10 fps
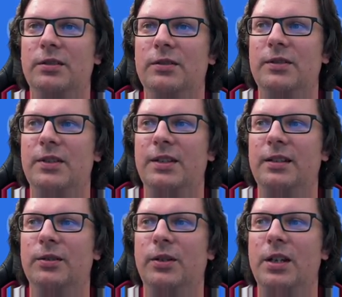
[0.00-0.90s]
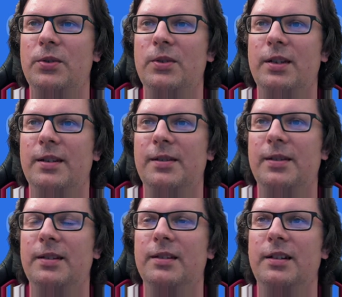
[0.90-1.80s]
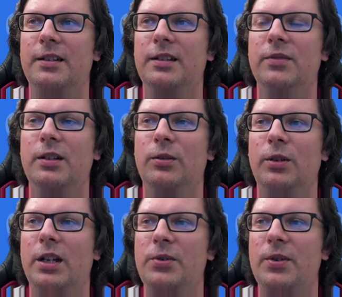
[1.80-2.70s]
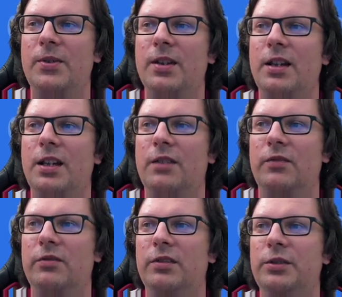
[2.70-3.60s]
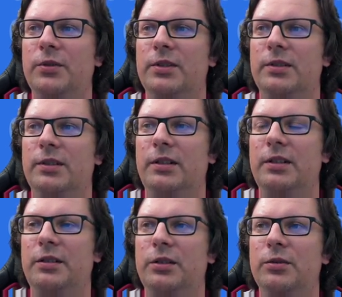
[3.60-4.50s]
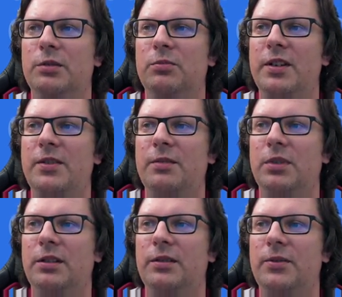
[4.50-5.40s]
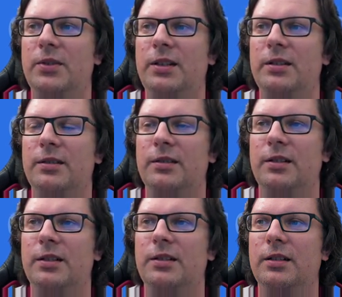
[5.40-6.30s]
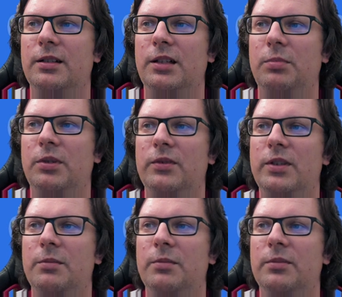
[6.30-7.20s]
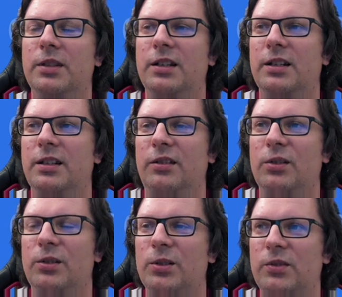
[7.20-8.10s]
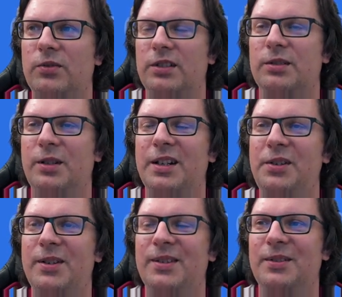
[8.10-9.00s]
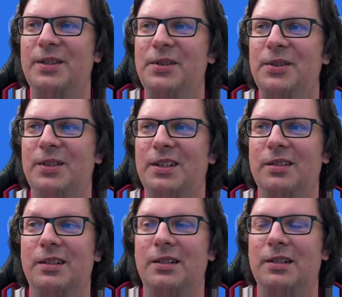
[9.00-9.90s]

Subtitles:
set the location. As I said, there are different locations. We will use Europe West, but you see there are a couple of them. Not all of the locations or region are there.